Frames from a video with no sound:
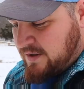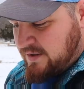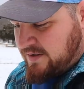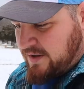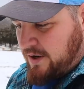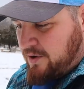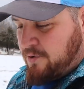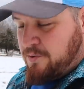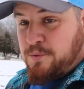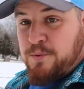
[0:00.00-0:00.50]

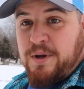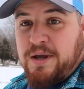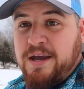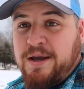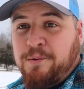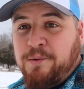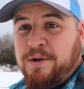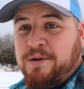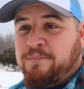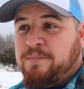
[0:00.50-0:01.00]
So
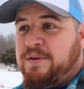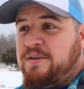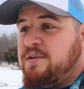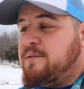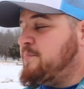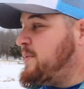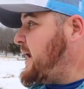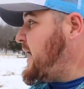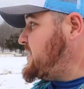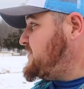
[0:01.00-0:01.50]
it wouldn't be
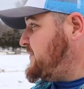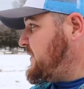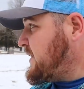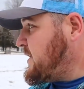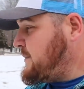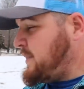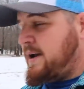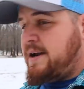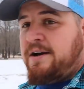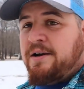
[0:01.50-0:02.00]
surprised if I
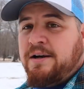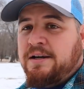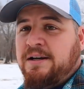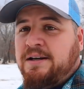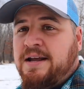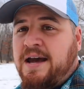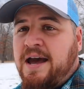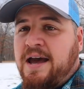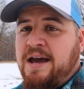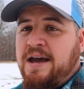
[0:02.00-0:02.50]
come out here any
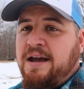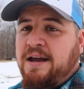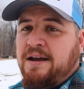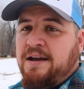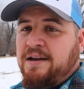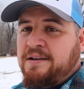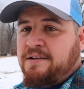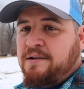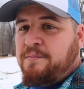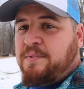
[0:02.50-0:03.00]

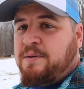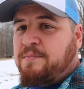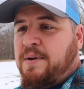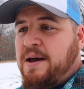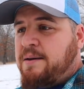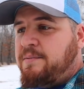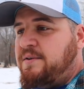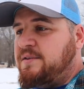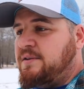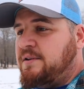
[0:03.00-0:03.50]
day and there be
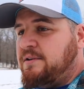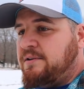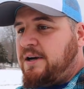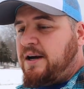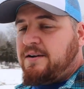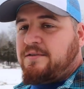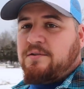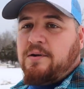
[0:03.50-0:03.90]
babies on the ground.